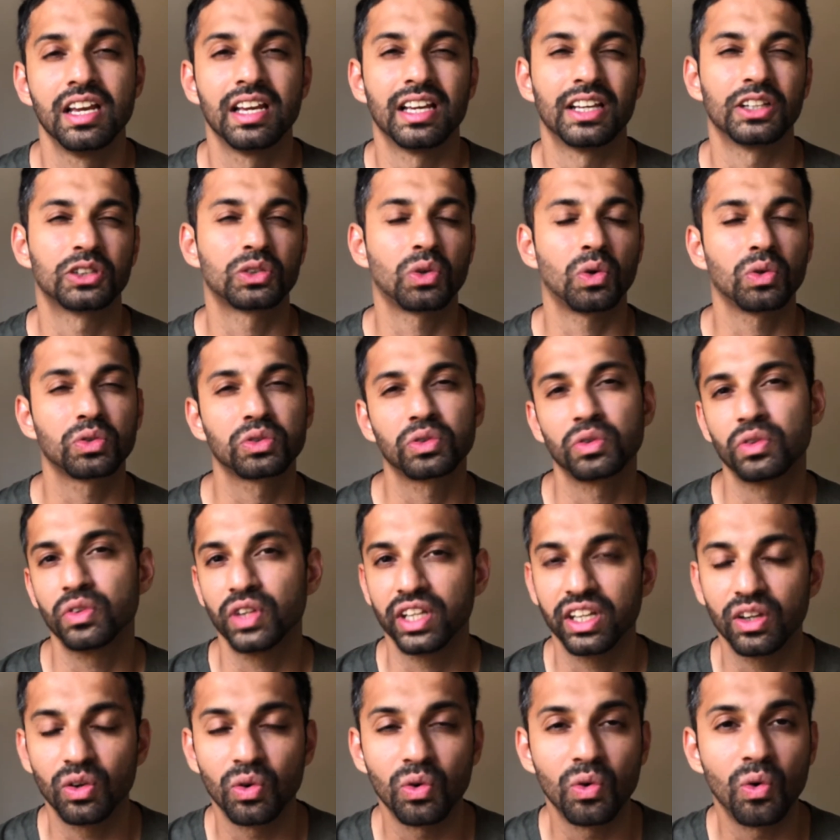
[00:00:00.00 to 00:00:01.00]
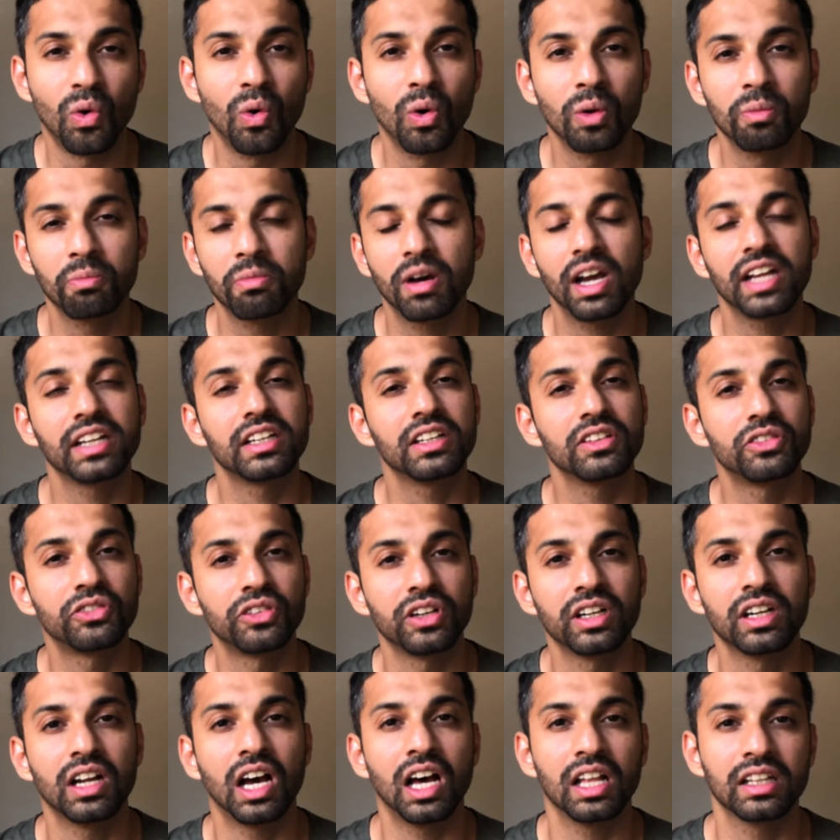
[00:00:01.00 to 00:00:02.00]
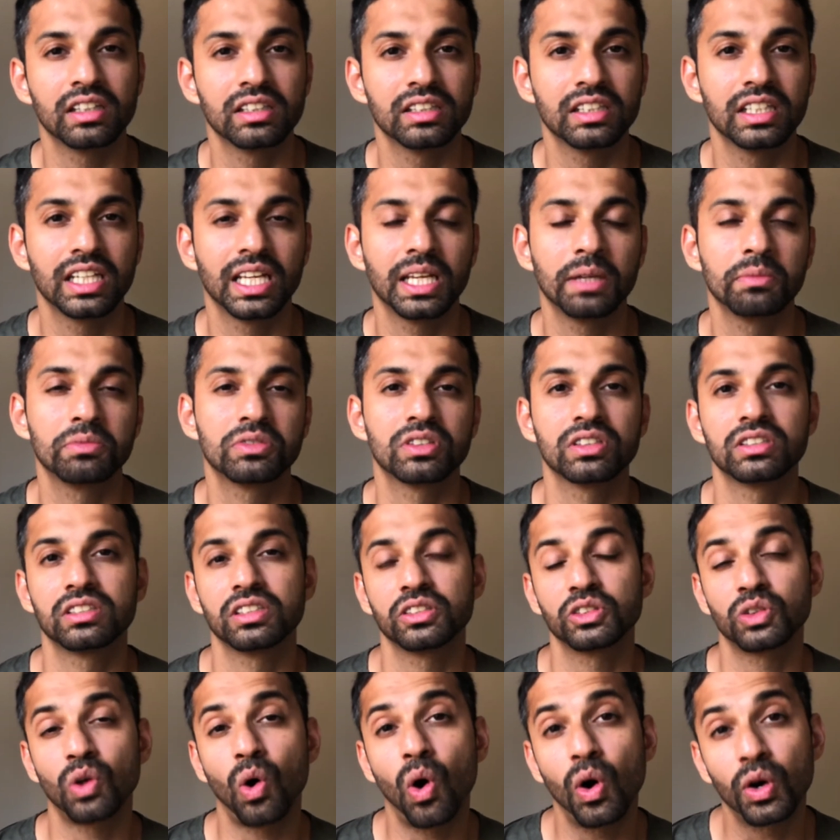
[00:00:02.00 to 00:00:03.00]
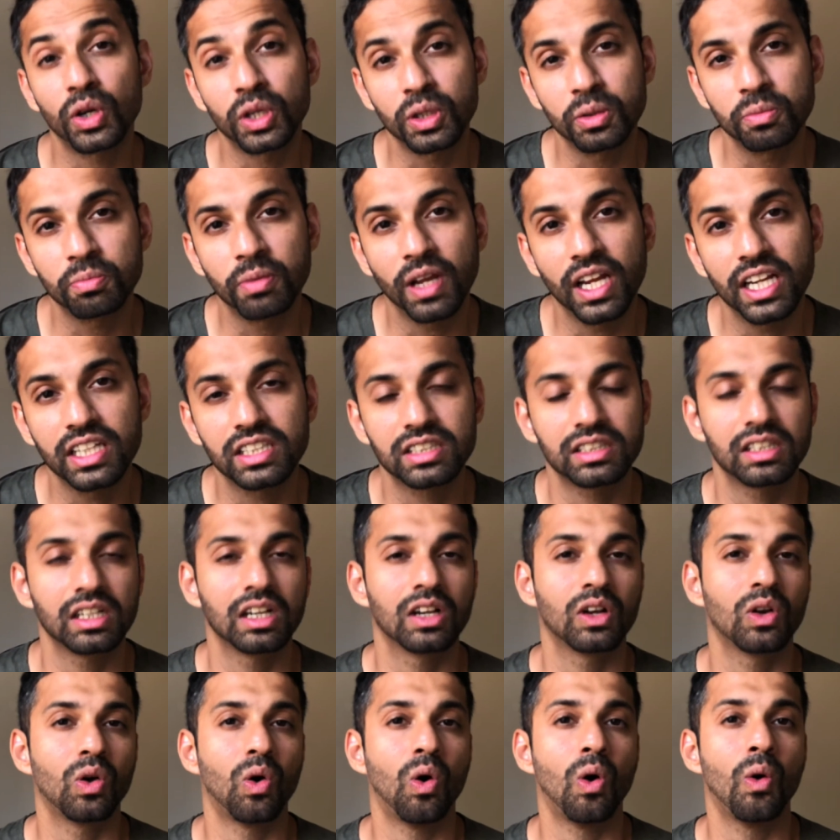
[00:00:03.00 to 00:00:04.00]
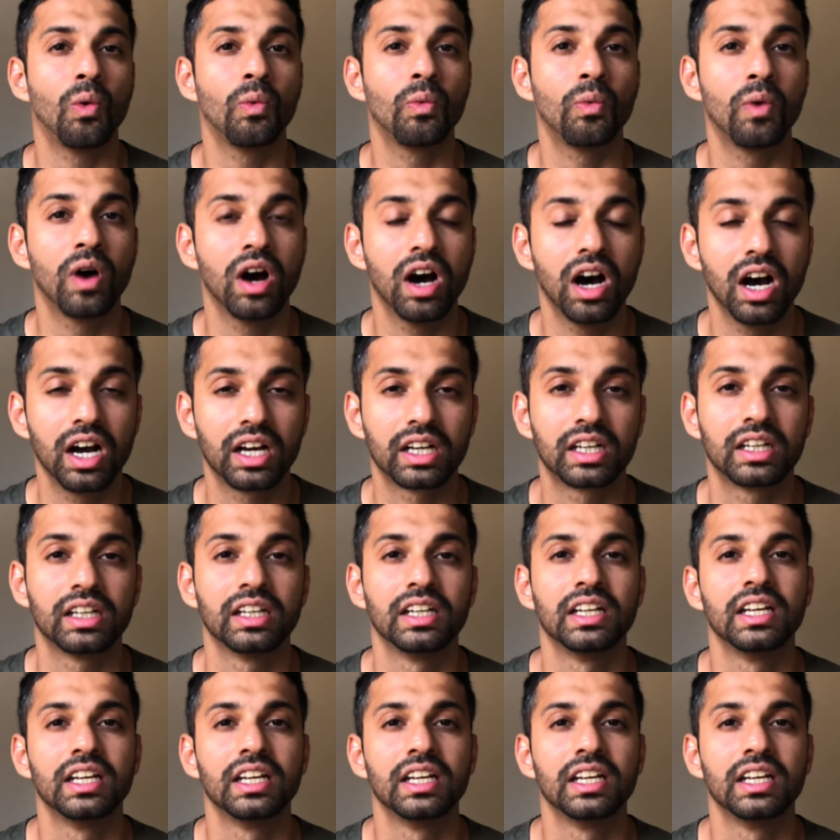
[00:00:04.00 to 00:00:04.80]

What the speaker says: It's also known by different other names such as occupational or work